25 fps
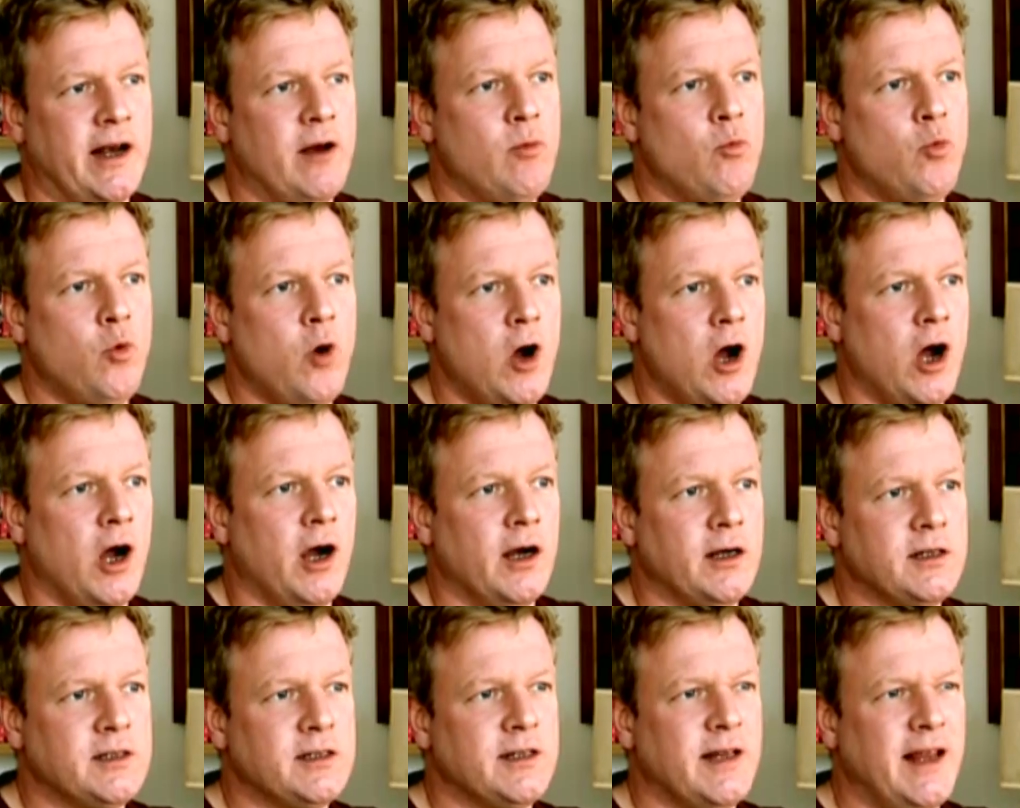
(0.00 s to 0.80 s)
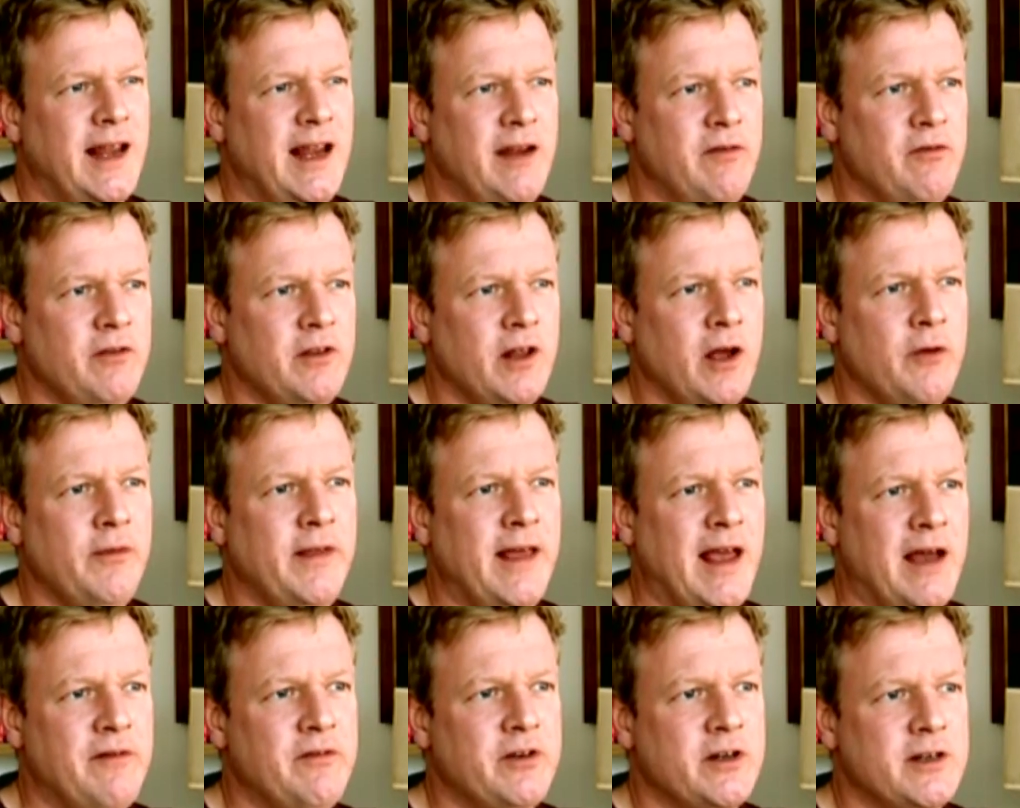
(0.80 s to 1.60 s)
and it works, even though
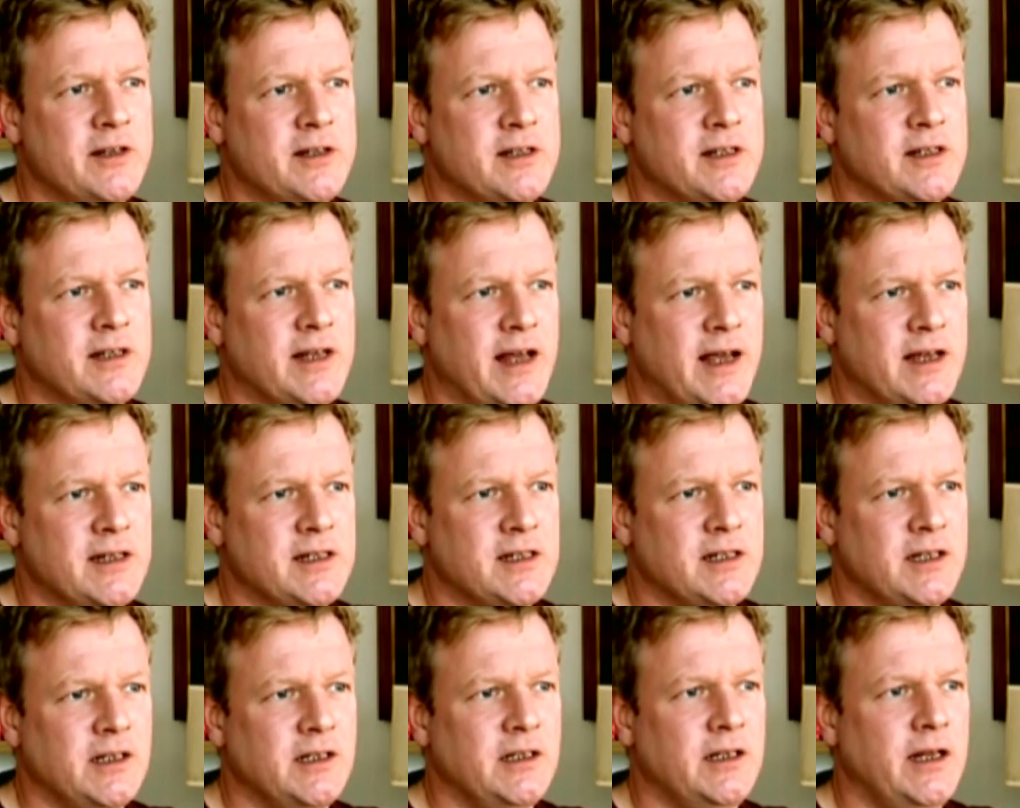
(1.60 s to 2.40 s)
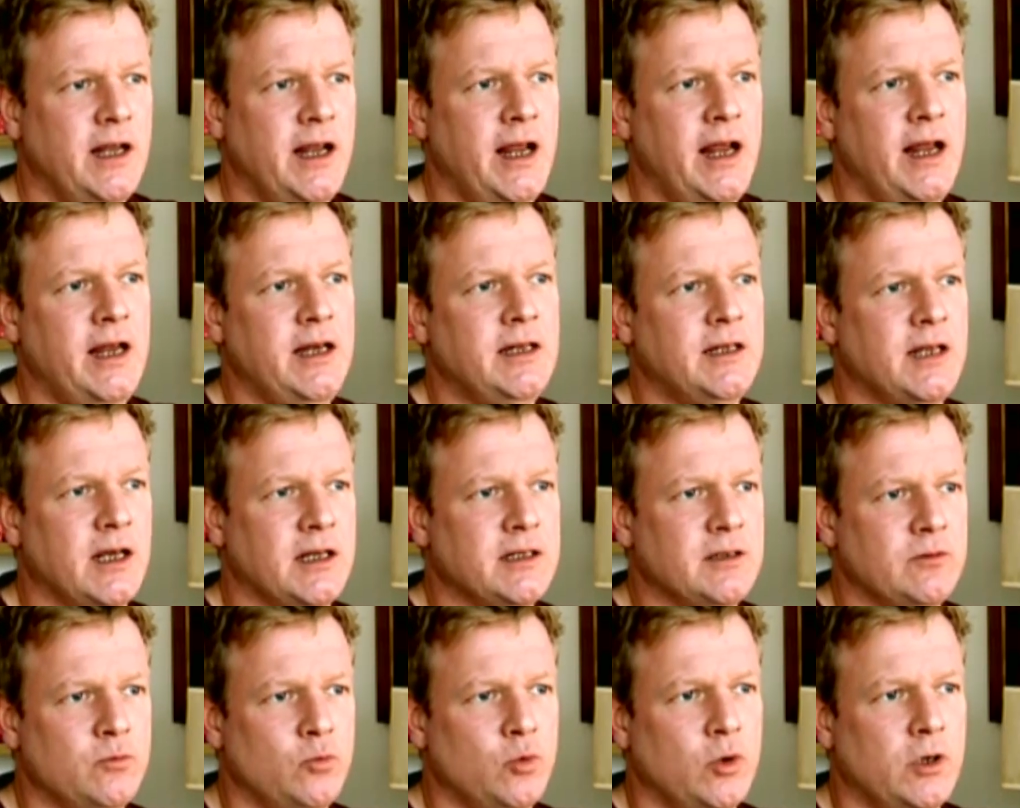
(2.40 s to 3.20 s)
the evidence says it
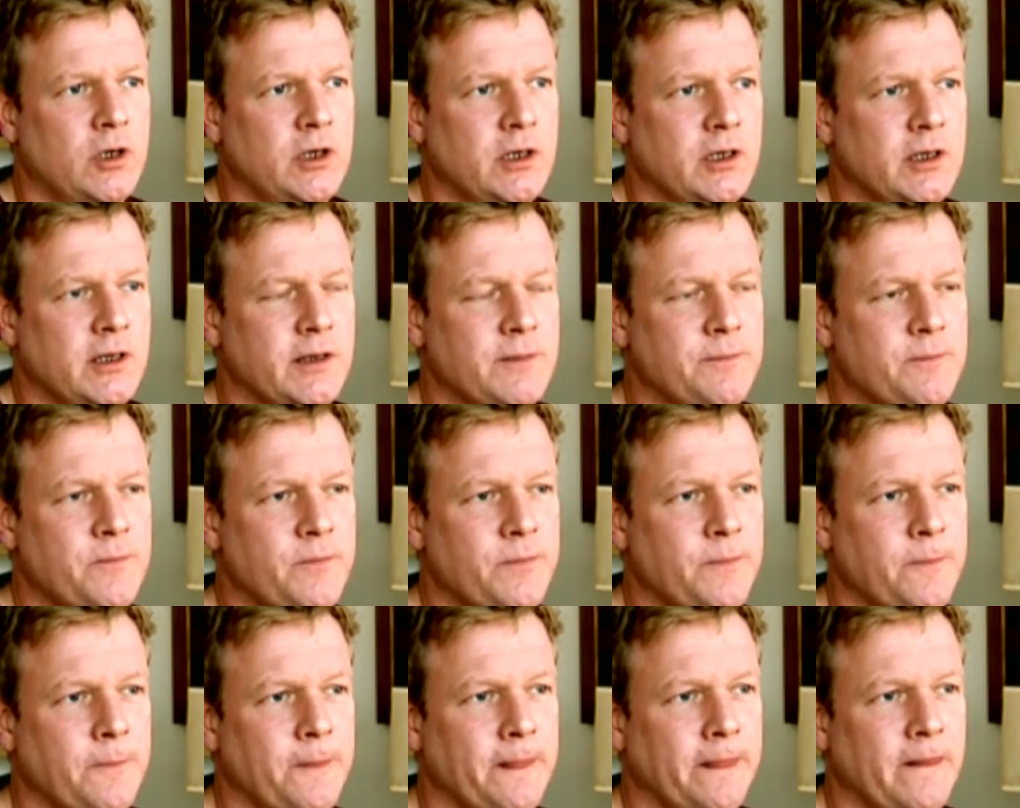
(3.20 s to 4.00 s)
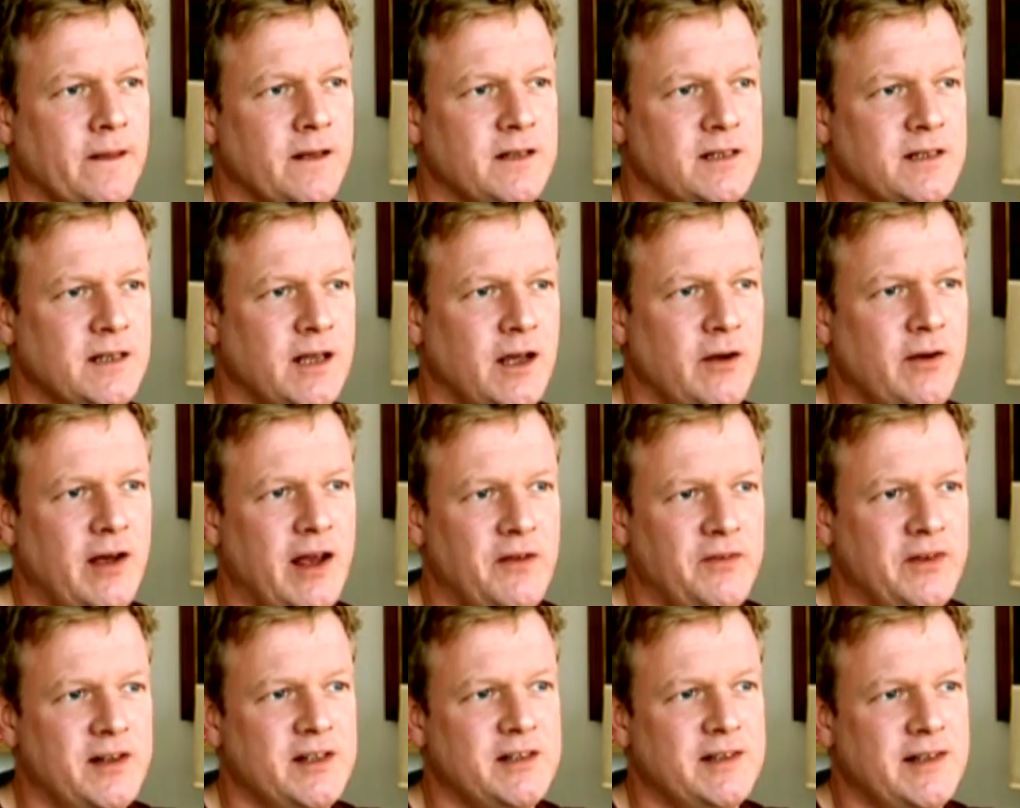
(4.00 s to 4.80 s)
doesn't work. So
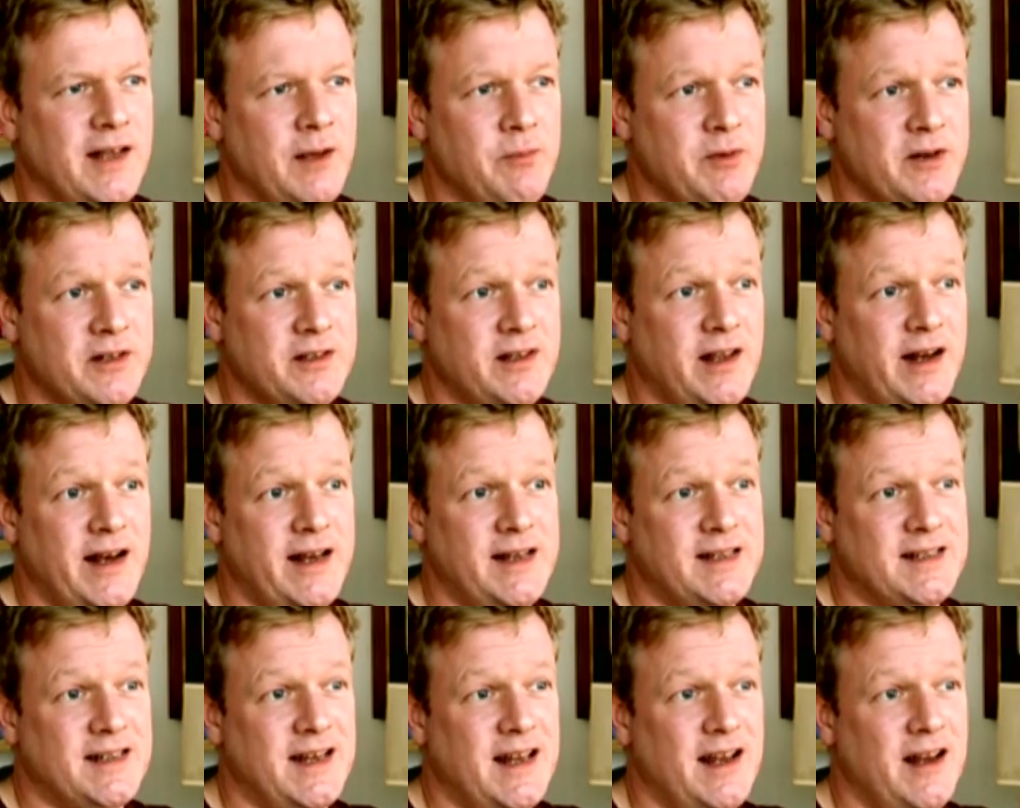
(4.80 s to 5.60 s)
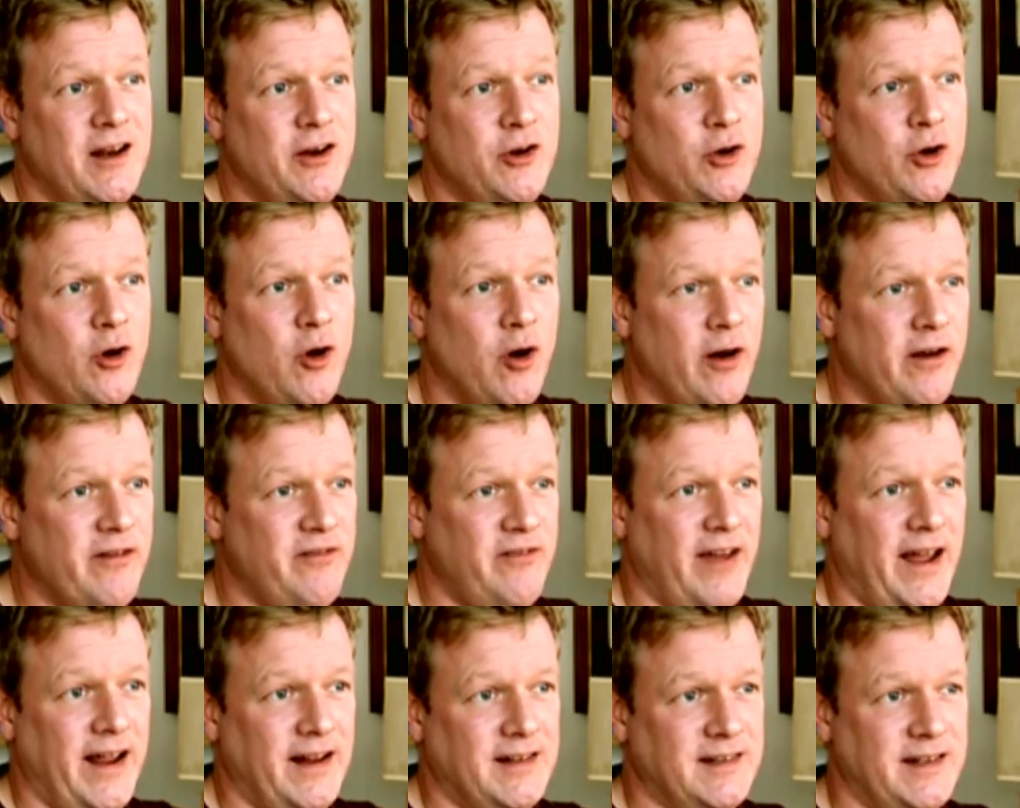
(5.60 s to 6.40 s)
having established that it's not
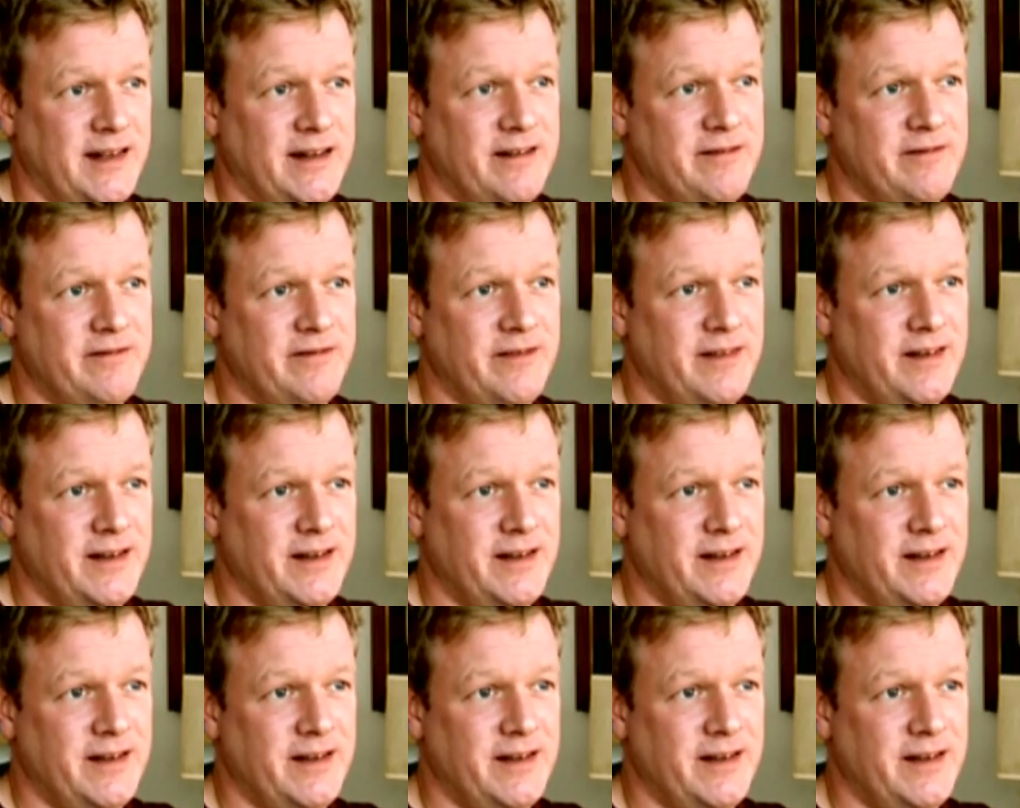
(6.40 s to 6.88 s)
effective,